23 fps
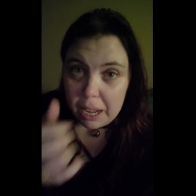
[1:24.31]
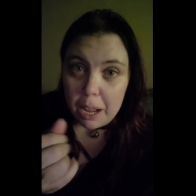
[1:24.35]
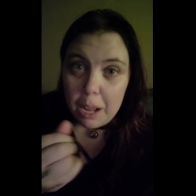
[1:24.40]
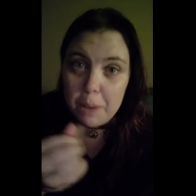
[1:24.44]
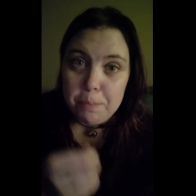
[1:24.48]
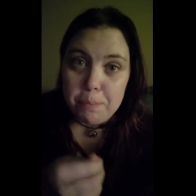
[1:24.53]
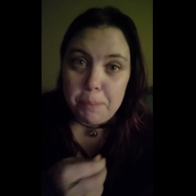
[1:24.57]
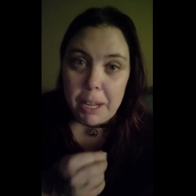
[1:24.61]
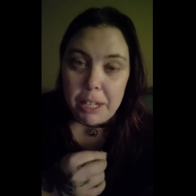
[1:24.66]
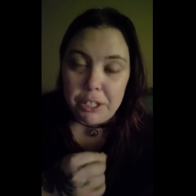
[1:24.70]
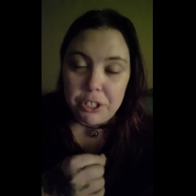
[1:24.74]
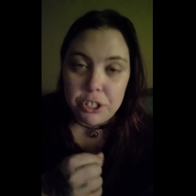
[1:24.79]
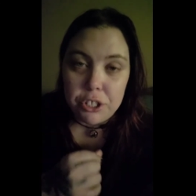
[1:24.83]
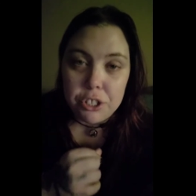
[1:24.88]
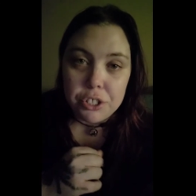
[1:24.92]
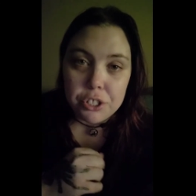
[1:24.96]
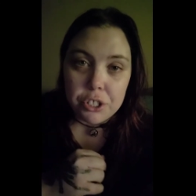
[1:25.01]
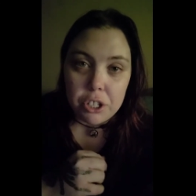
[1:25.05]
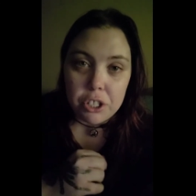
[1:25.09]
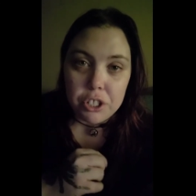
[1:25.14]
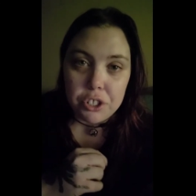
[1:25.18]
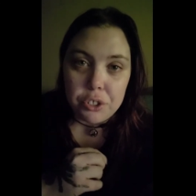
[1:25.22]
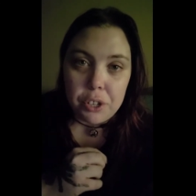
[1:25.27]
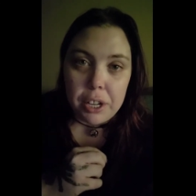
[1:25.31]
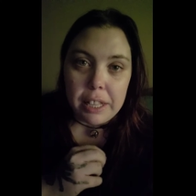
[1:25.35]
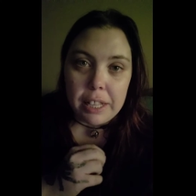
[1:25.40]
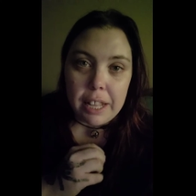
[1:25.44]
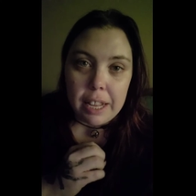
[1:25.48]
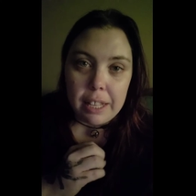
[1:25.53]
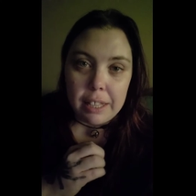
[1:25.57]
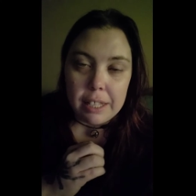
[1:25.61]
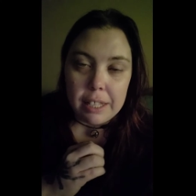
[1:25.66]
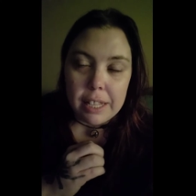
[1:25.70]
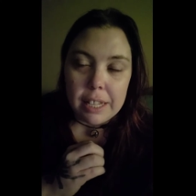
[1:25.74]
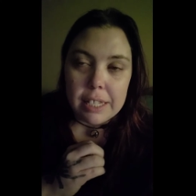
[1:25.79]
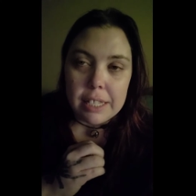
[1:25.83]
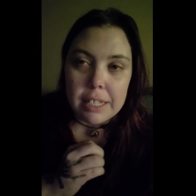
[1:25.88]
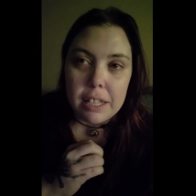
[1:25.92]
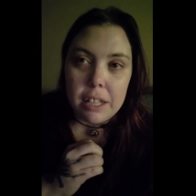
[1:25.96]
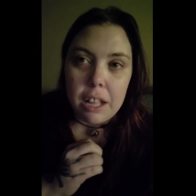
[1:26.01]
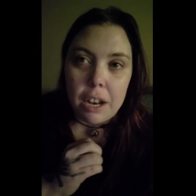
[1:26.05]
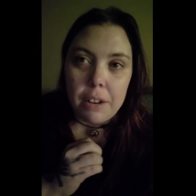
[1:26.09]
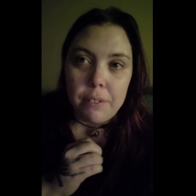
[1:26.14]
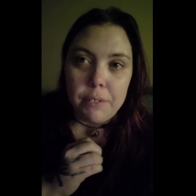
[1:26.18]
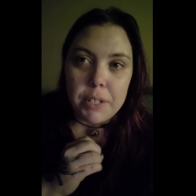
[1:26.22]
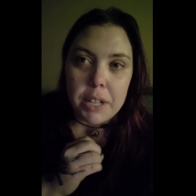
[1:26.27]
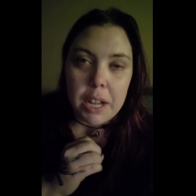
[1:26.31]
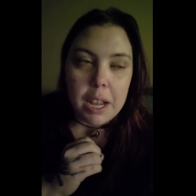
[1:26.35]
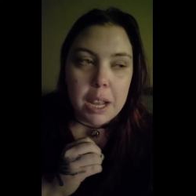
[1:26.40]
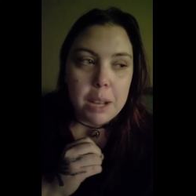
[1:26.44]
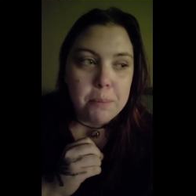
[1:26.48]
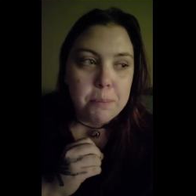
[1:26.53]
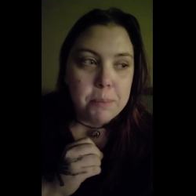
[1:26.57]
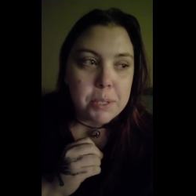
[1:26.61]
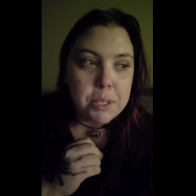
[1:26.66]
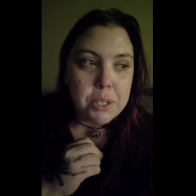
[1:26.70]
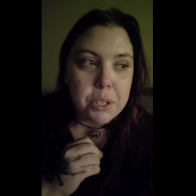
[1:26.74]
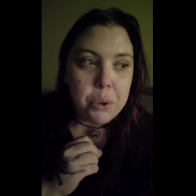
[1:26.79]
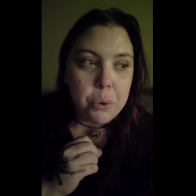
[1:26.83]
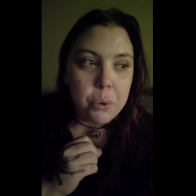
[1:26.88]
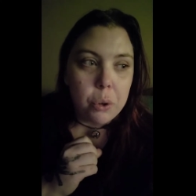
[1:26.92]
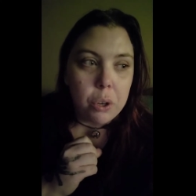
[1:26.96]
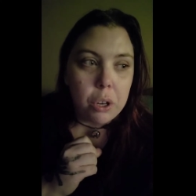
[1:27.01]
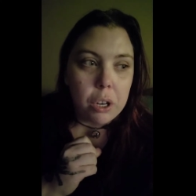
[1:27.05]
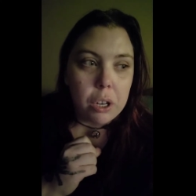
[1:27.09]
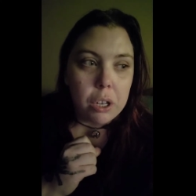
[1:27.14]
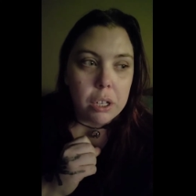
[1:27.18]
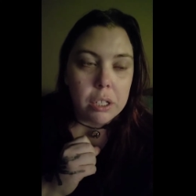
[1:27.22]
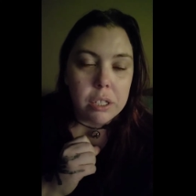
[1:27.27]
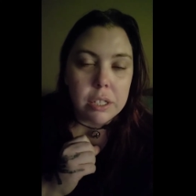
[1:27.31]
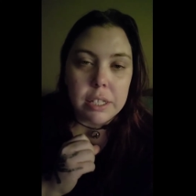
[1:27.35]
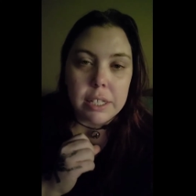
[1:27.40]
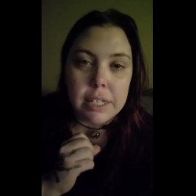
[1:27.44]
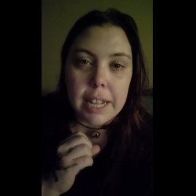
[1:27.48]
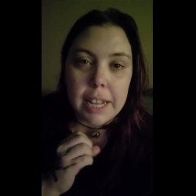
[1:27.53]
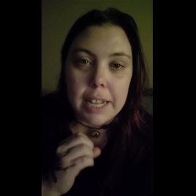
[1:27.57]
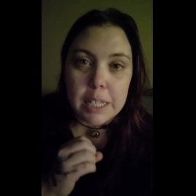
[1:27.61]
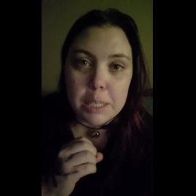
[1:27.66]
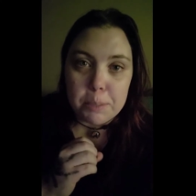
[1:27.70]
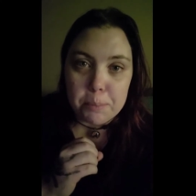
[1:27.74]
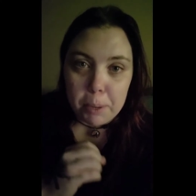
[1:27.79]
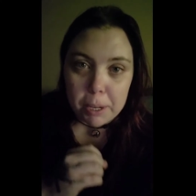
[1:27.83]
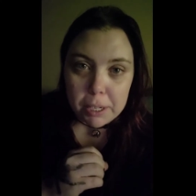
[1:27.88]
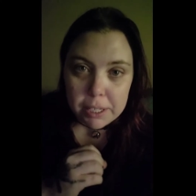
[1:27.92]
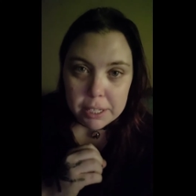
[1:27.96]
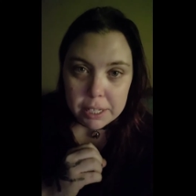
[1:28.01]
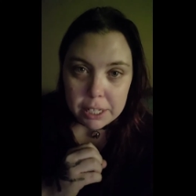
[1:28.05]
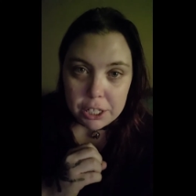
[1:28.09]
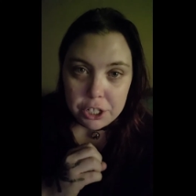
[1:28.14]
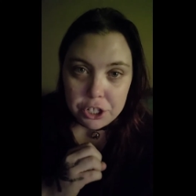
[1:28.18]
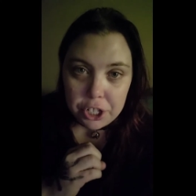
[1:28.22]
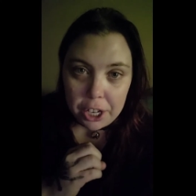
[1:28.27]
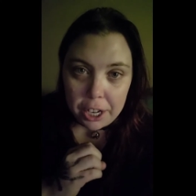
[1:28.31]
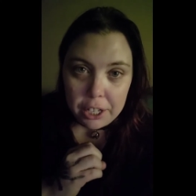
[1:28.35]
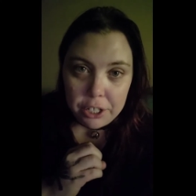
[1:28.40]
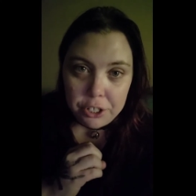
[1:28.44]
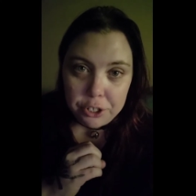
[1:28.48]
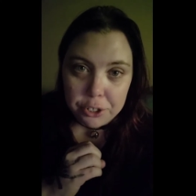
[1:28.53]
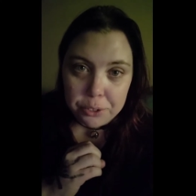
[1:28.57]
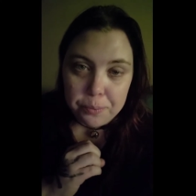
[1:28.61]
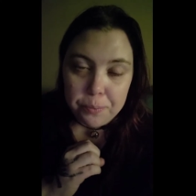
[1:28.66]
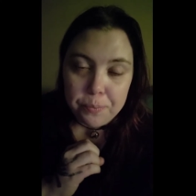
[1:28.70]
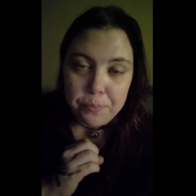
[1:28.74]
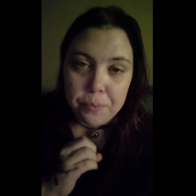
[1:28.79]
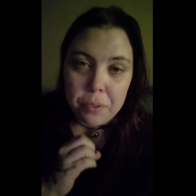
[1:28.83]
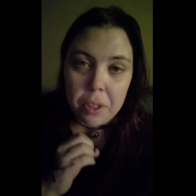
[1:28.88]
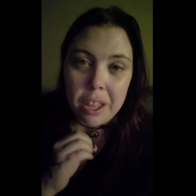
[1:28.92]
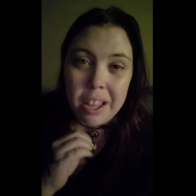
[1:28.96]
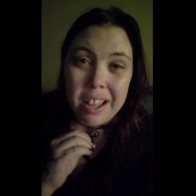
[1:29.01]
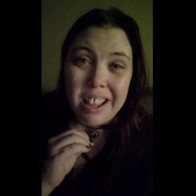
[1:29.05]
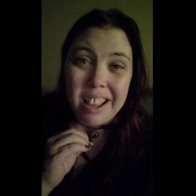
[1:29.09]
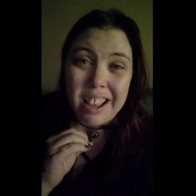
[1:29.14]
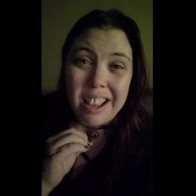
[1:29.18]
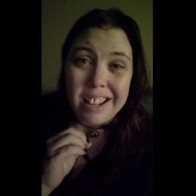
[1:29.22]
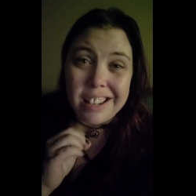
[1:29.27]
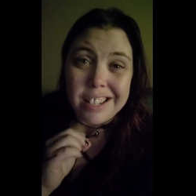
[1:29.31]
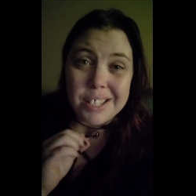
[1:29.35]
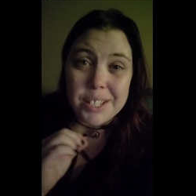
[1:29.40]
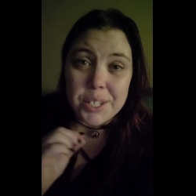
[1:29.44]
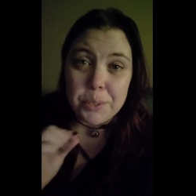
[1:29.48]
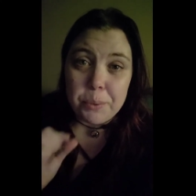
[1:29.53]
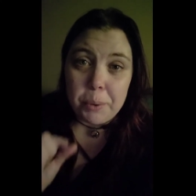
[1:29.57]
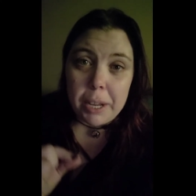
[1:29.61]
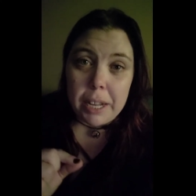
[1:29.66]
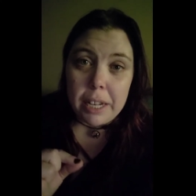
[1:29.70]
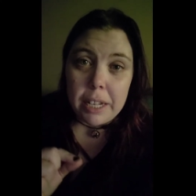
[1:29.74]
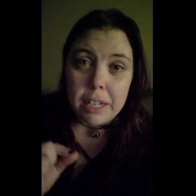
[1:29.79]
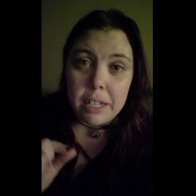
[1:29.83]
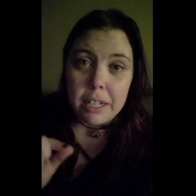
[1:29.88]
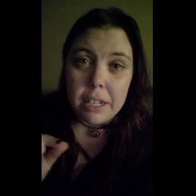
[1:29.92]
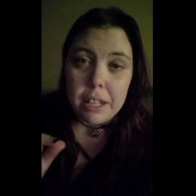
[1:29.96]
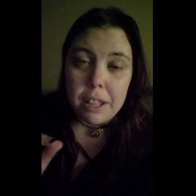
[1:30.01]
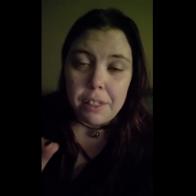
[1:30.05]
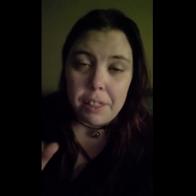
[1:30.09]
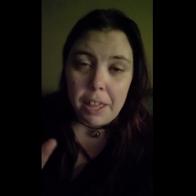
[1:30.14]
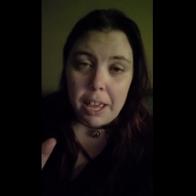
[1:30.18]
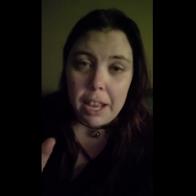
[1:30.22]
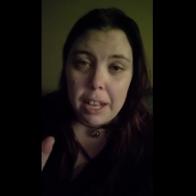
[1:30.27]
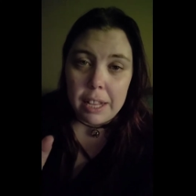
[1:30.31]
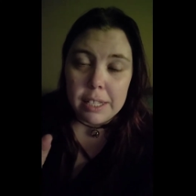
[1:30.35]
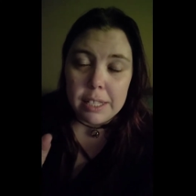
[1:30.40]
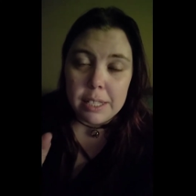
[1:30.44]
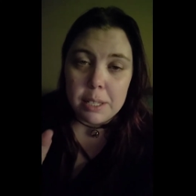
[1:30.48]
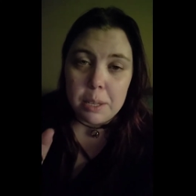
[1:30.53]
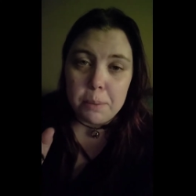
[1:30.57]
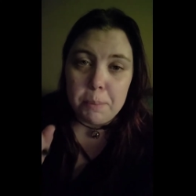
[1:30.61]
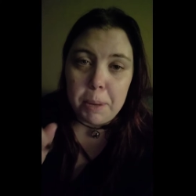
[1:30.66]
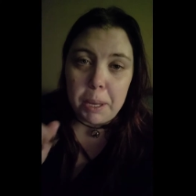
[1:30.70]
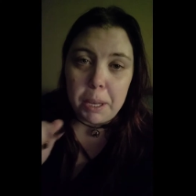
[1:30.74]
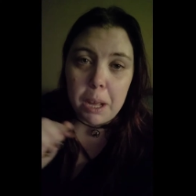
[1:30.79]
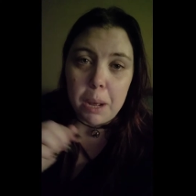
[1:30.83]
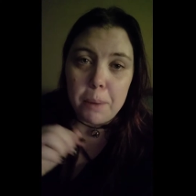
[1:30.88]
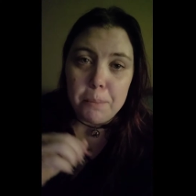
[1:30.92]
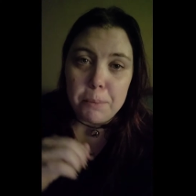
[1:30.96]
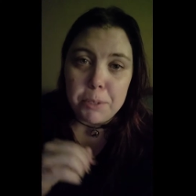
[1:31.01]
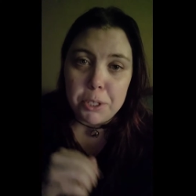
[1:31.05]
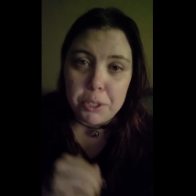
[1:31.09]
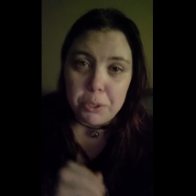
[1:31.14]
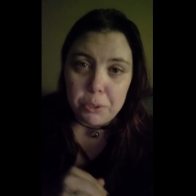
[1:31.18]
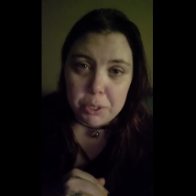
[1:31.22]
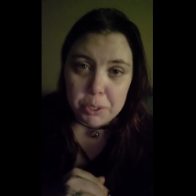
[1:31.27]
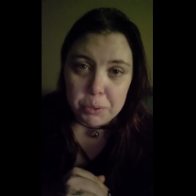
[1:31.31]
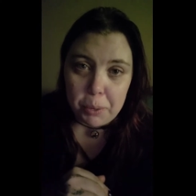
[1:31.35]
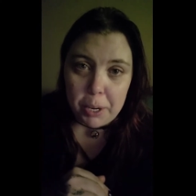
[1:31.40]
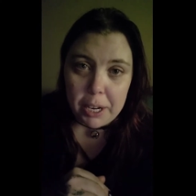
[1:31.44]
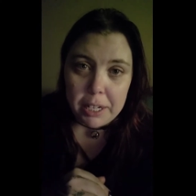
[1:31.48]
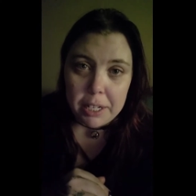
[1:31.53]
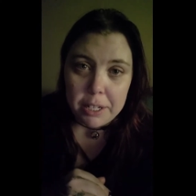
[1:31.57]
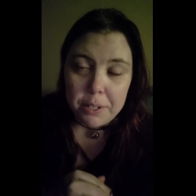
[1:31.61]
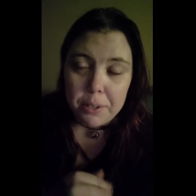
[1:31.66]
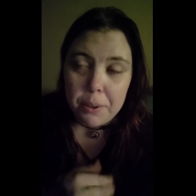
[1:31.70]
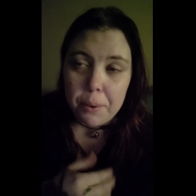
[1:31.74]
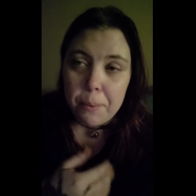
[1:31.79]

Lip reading: major surgery like this, a lot of times your taste buds can change and sweet things become too sweet.